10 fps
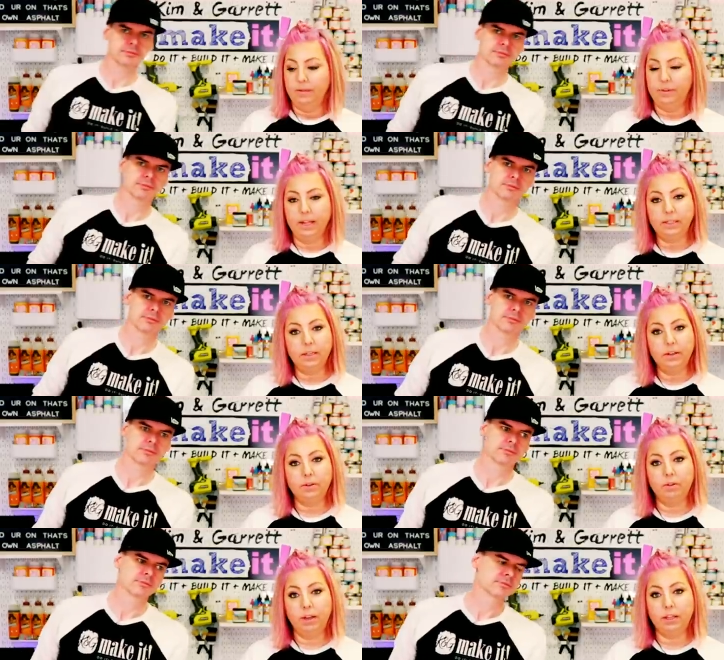Speaker 1: That's
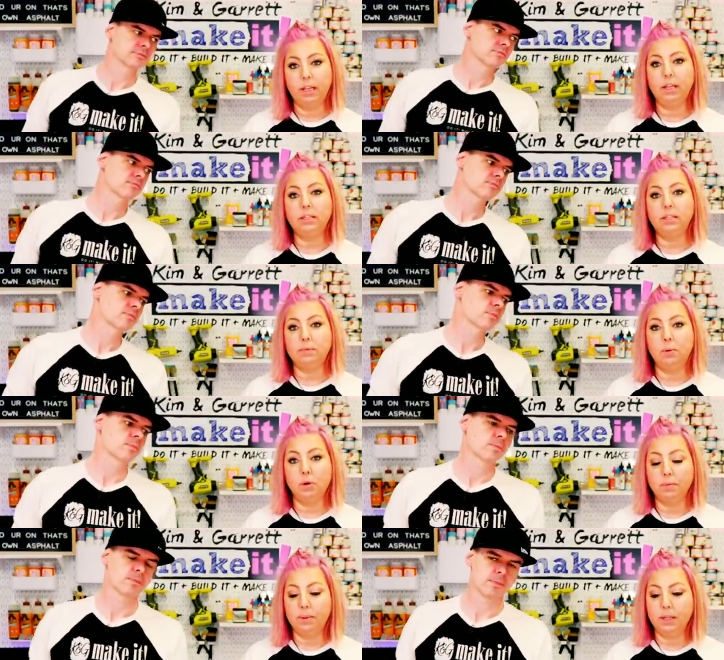another great thing is its
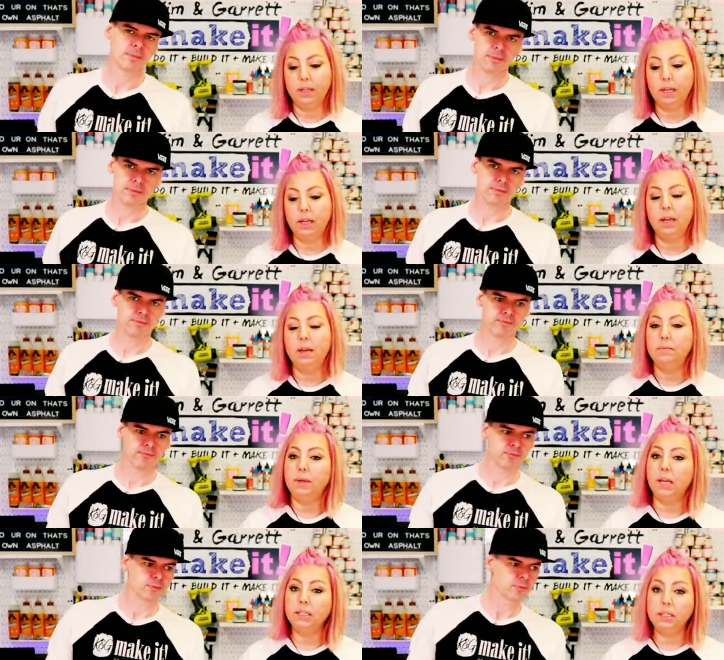portability.
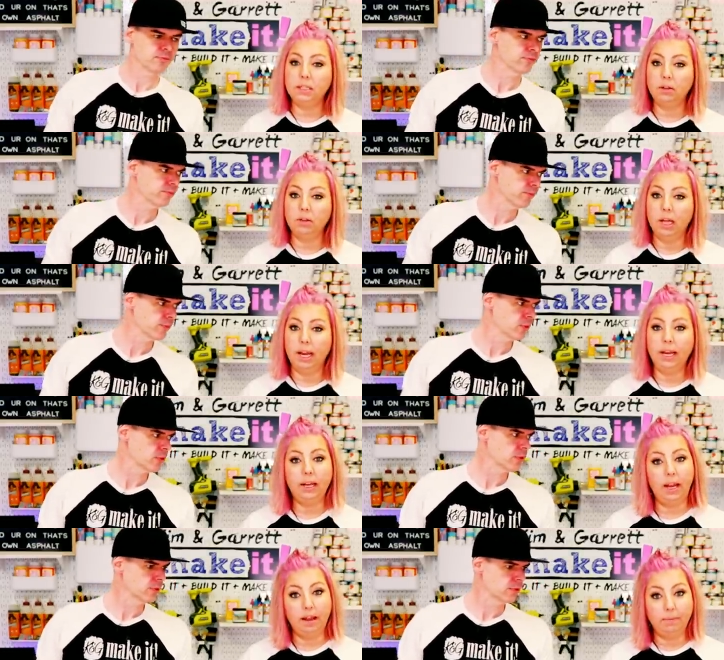Because it's so
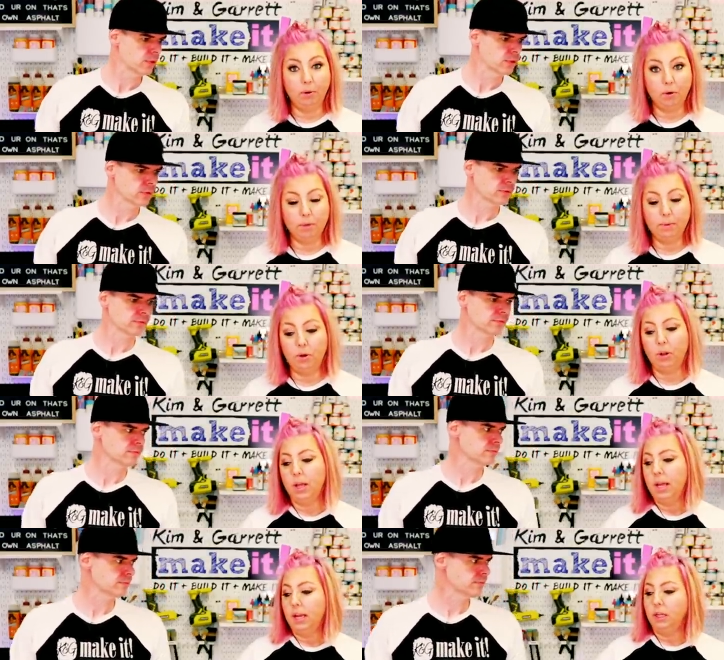light and portable,
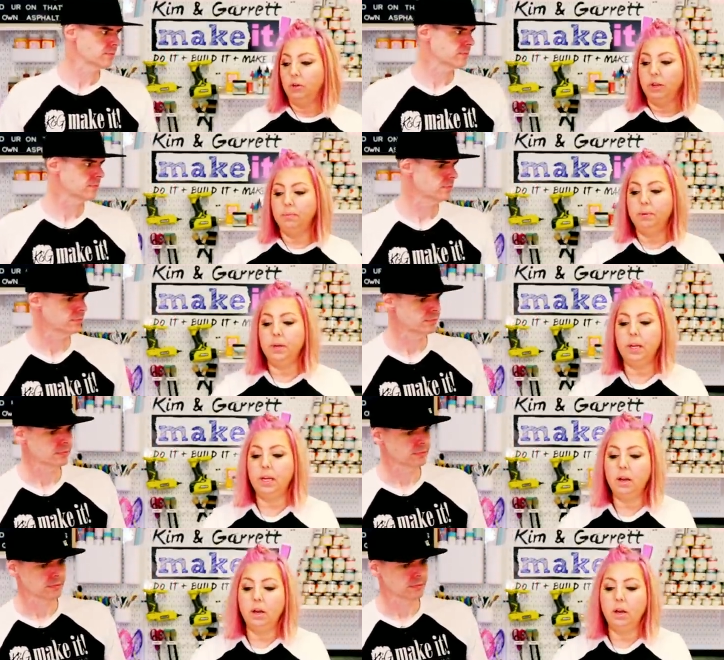you can put it